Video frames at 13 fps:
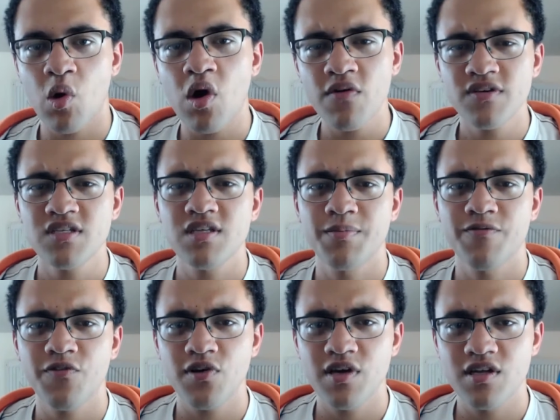Now obviously
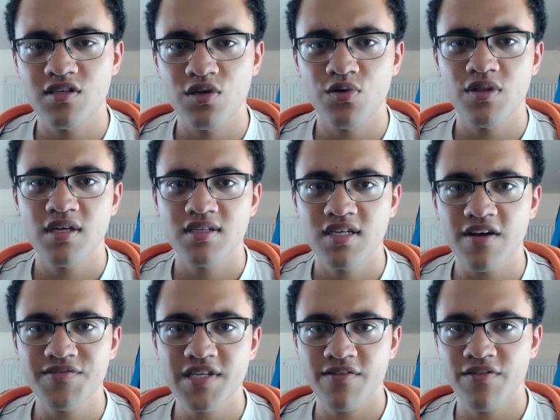before you do this, you
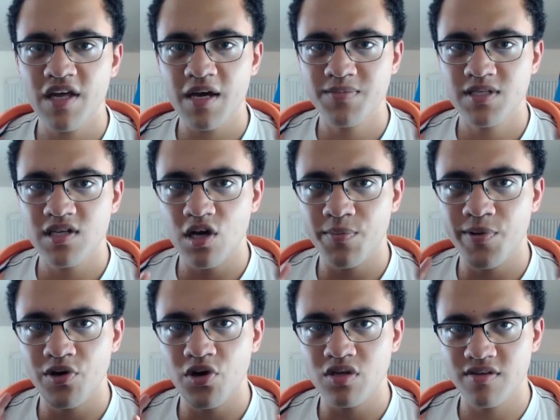have to have the app set
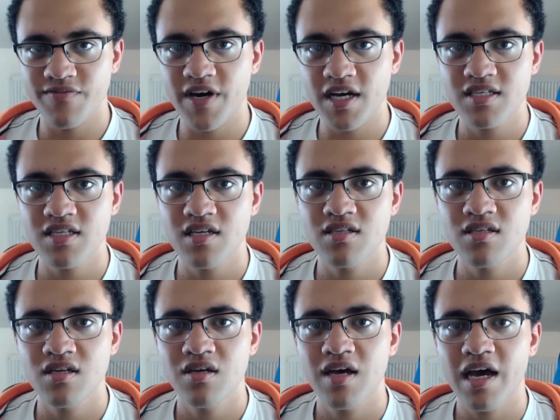up on your
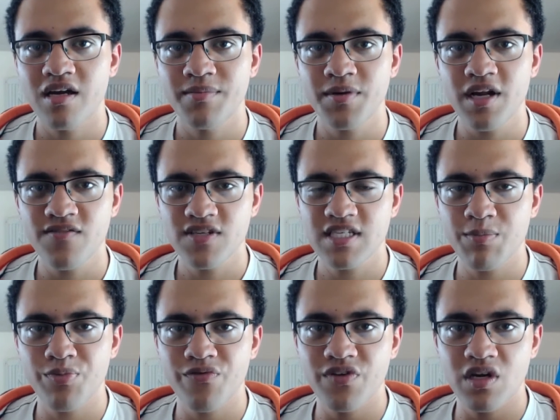devices, and I'm going to have a
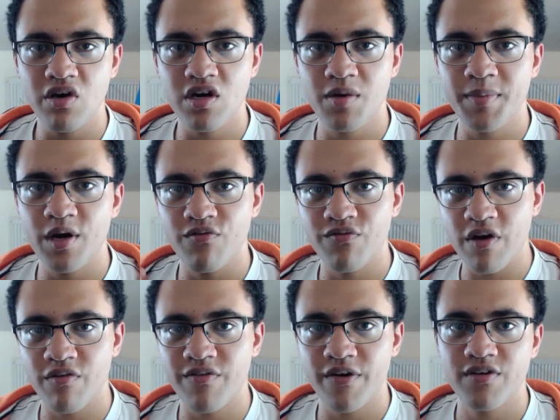separate video coming out
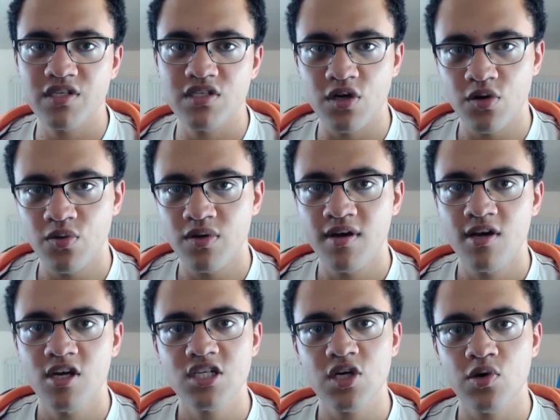very very soon
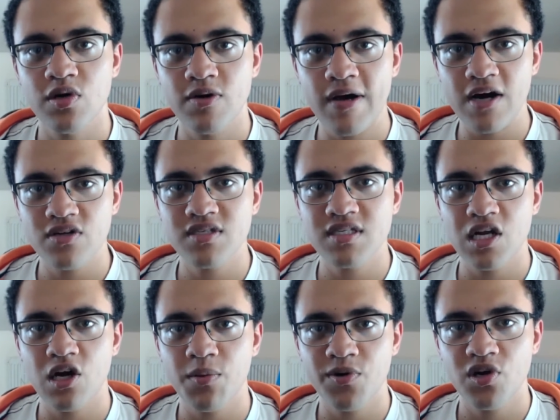showing you how to
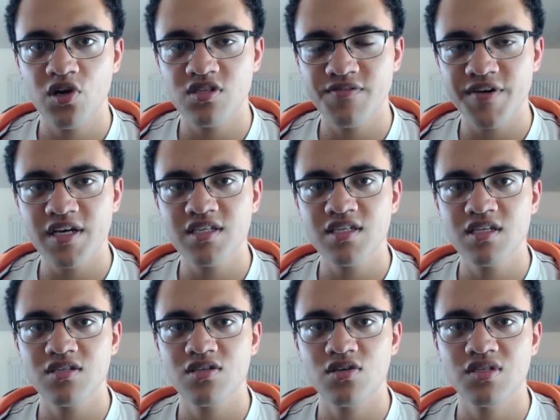set it up on your
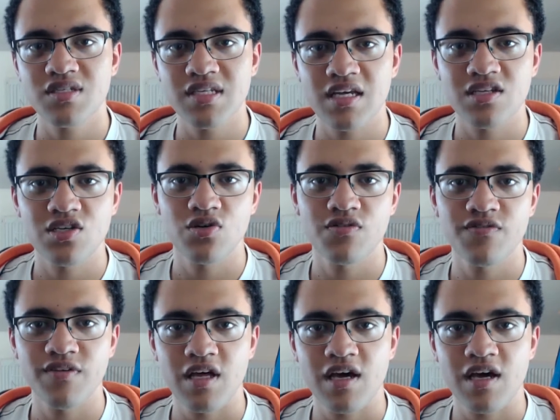devices, so stay tuned for